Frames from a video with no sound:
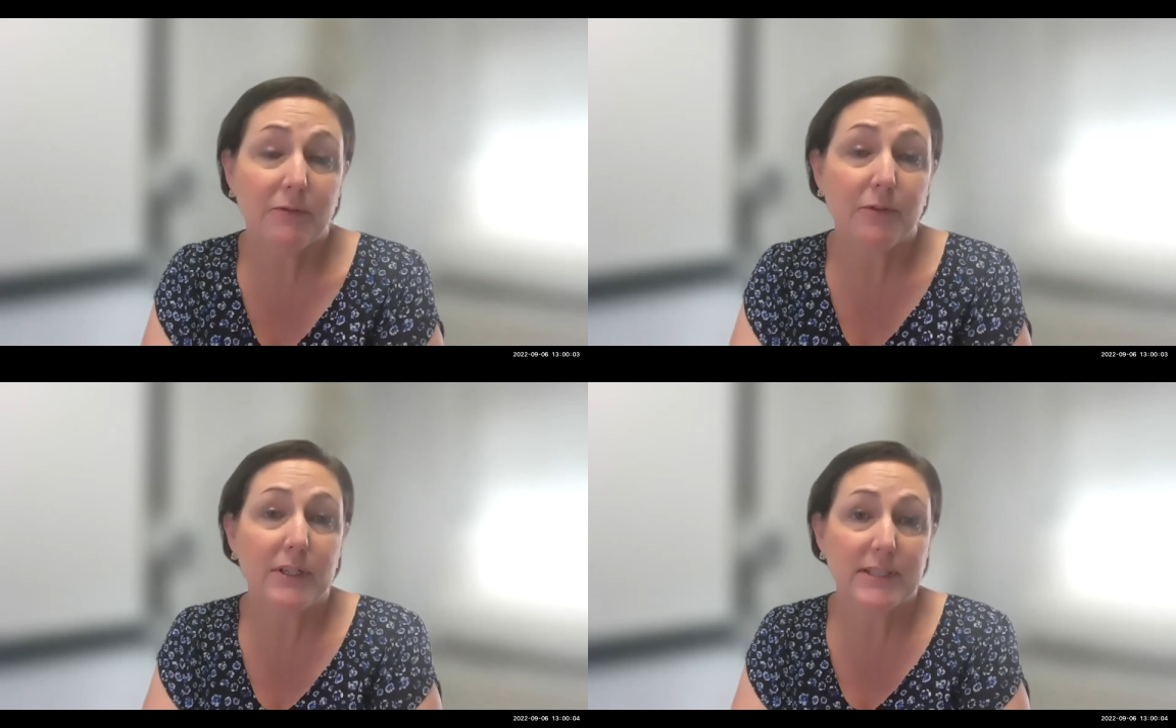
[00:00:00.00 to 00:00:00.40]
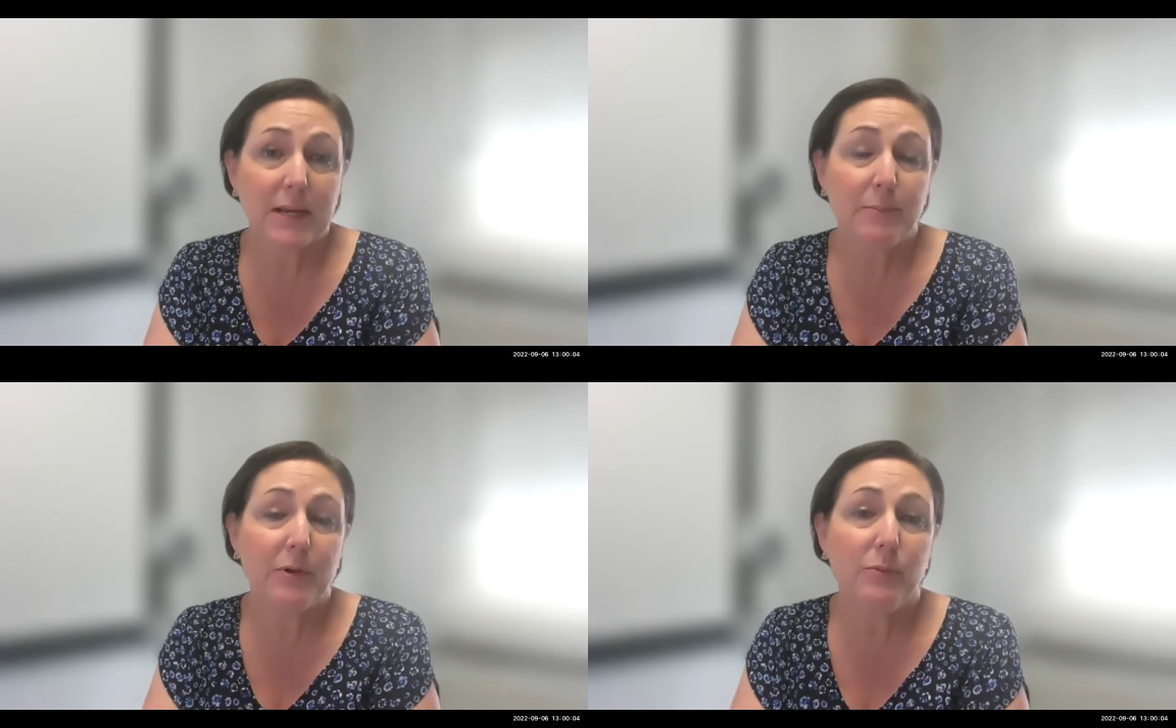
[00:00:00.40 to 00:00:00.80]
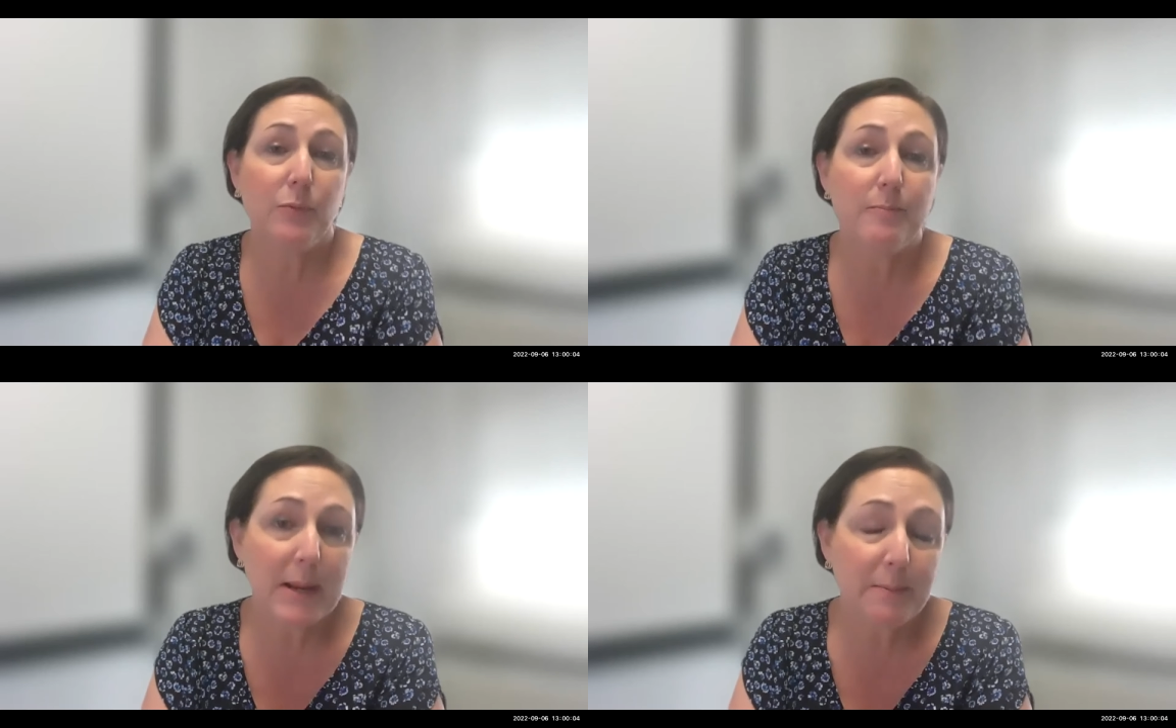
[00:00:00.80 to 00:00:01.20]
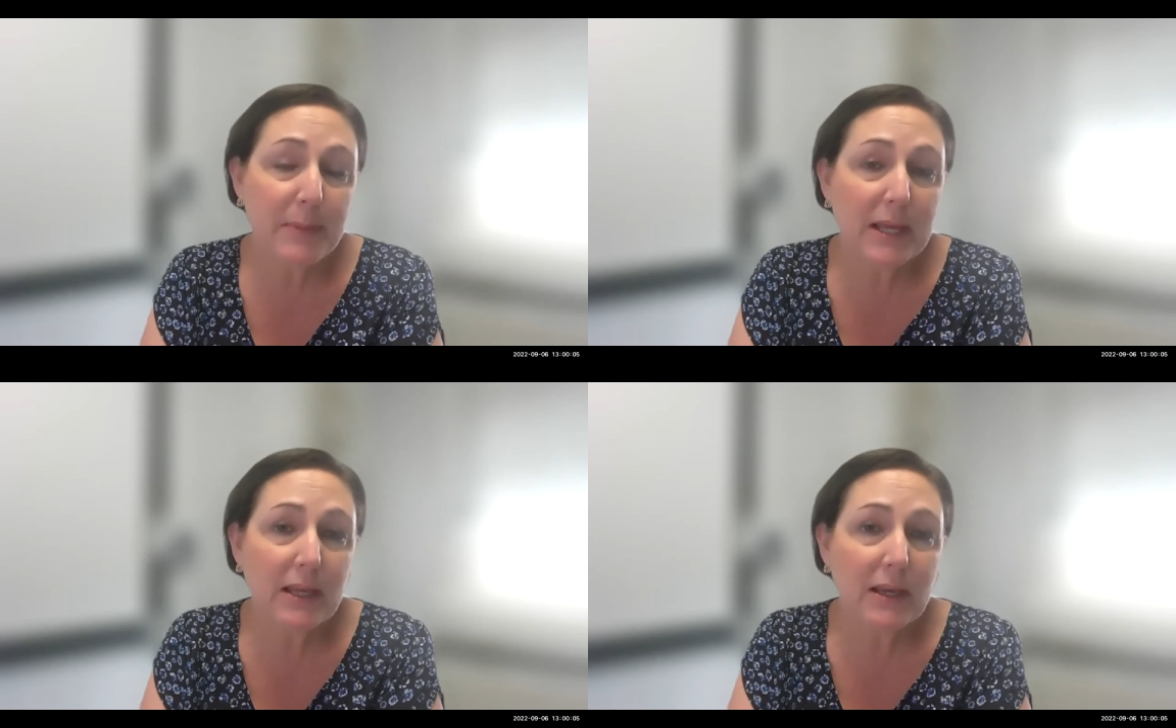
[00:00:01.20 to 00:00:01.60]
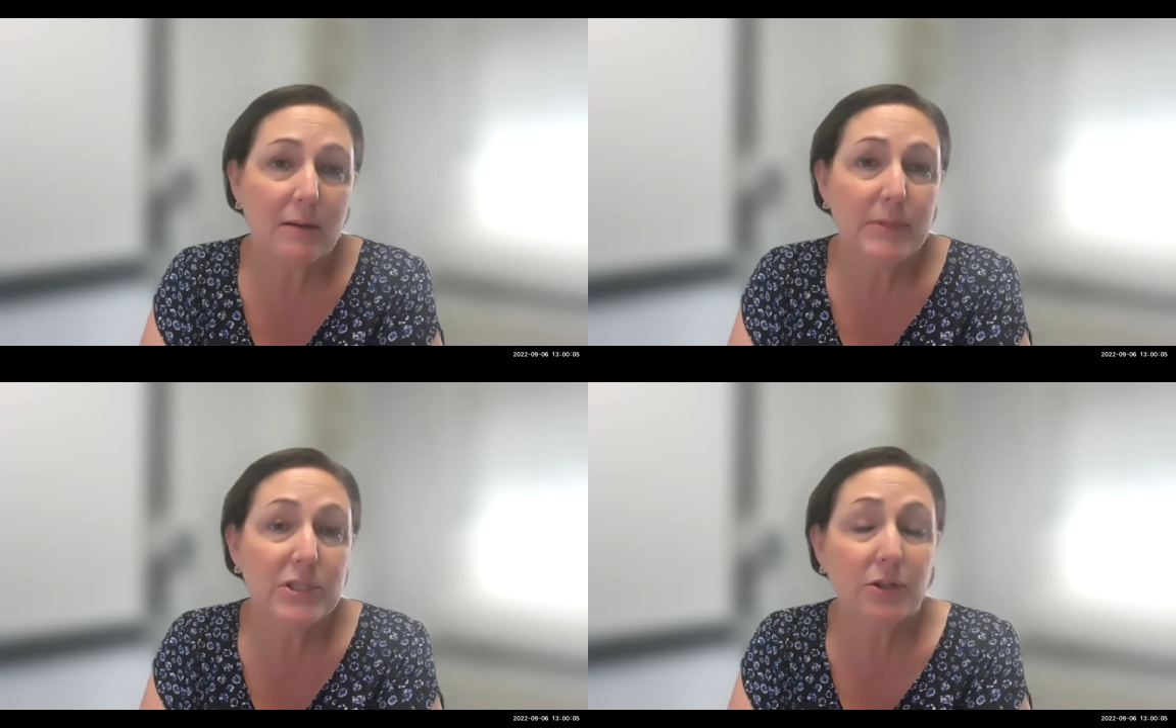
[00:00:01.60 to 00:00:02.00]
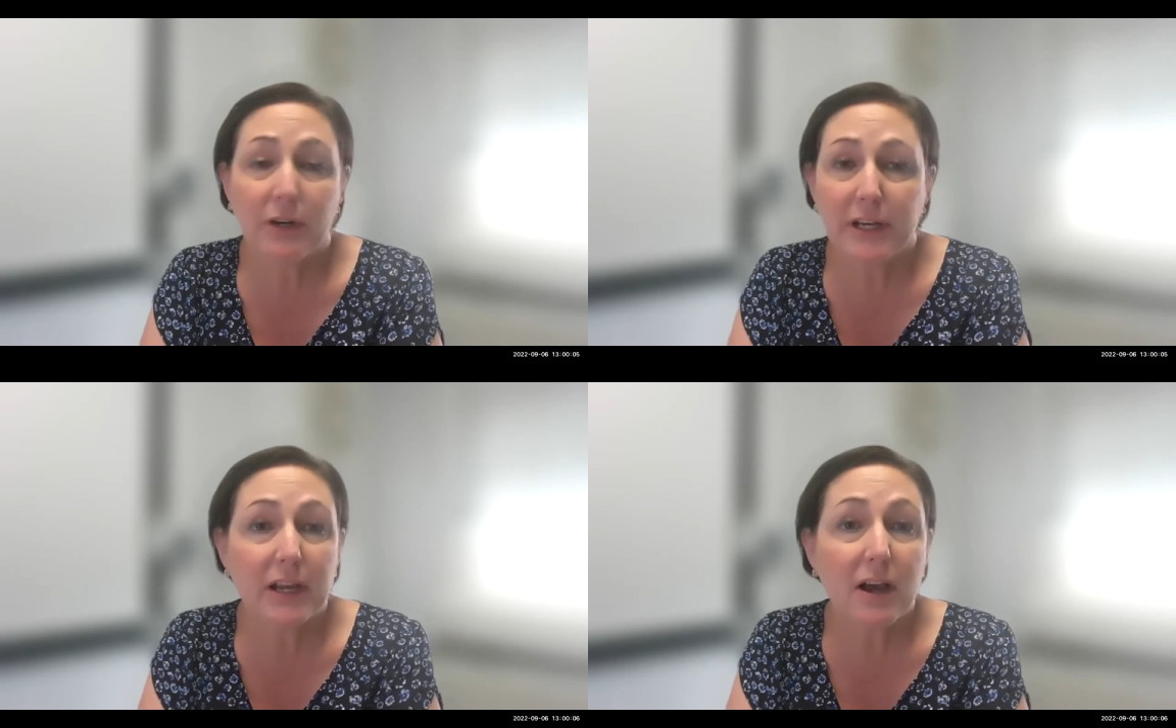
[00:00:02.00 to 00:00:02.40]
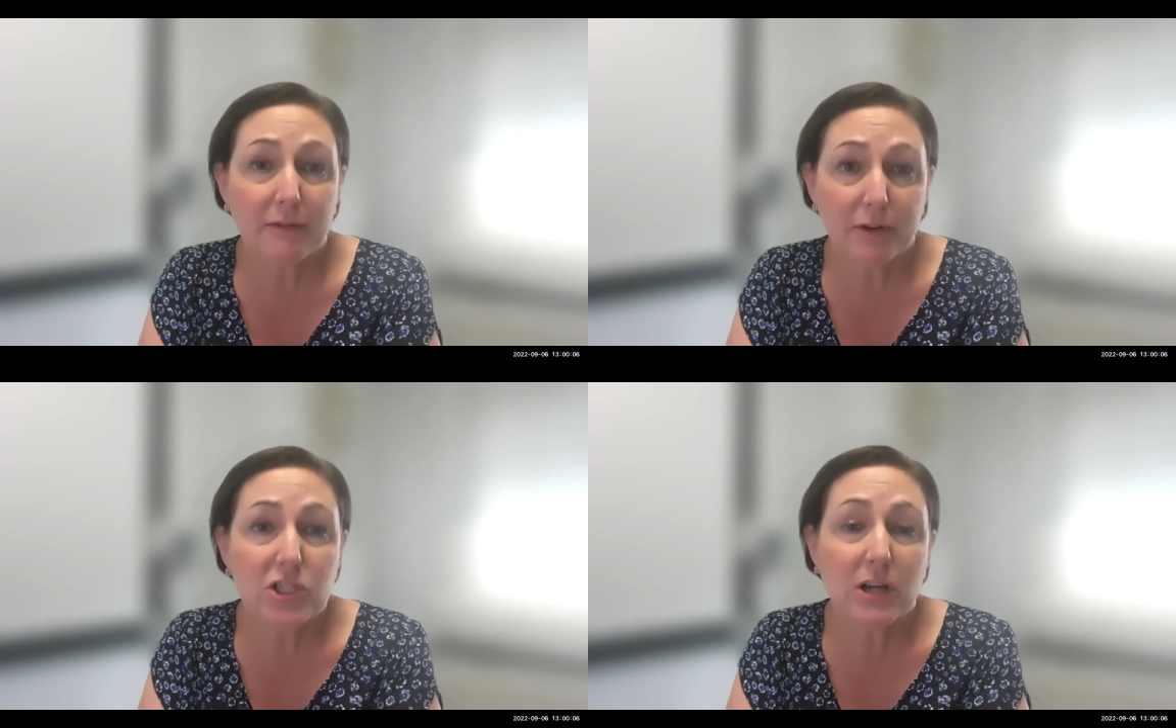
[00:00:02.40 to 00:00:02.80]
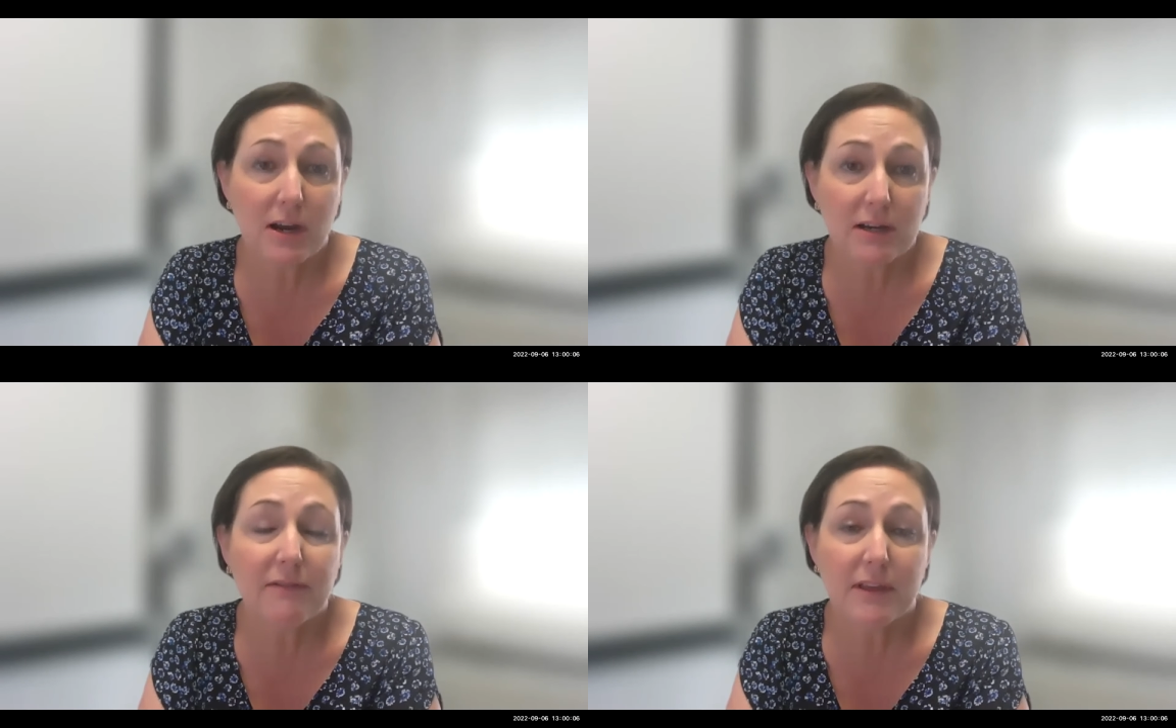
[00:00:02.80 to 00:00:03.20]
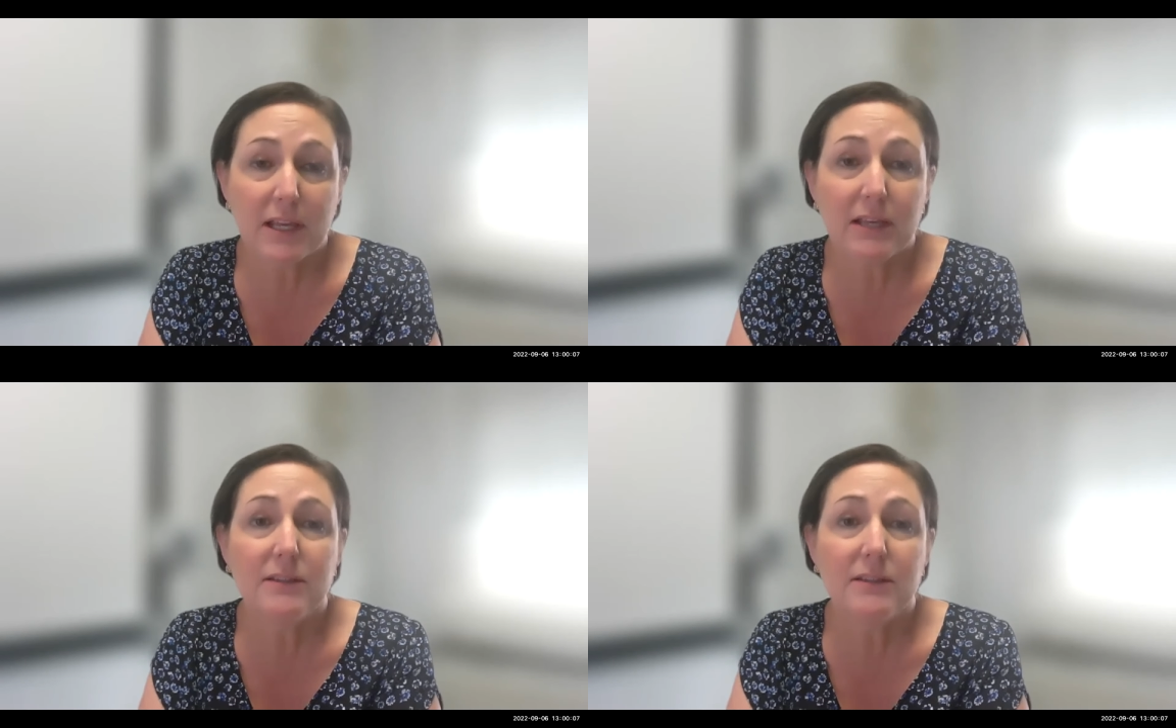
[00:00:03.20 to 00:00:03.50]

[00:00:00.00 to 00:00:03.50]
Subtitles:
for example, might be maternity coverage kind of thing.